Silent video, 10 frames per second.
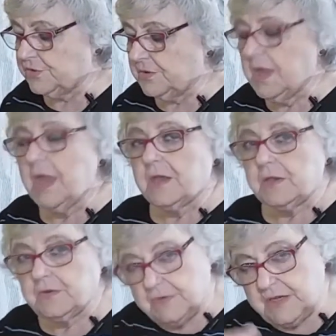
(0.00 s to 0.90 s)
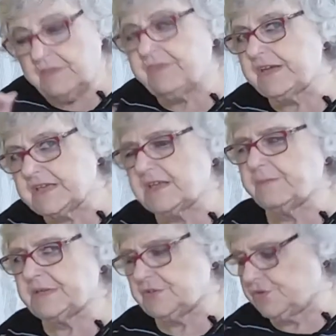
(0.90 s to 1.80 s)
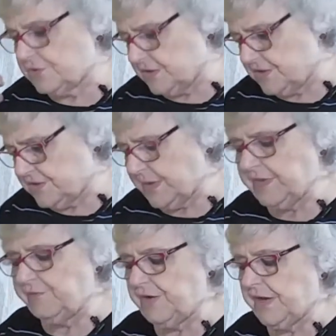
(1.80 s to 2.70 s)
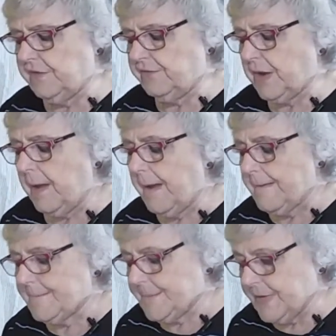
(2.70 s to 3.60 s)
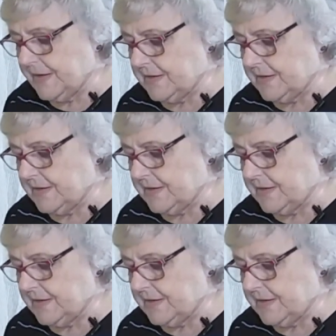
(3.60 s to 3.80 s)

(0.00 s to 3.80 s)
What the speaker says: You need this little bit of sugar to add the flavour, but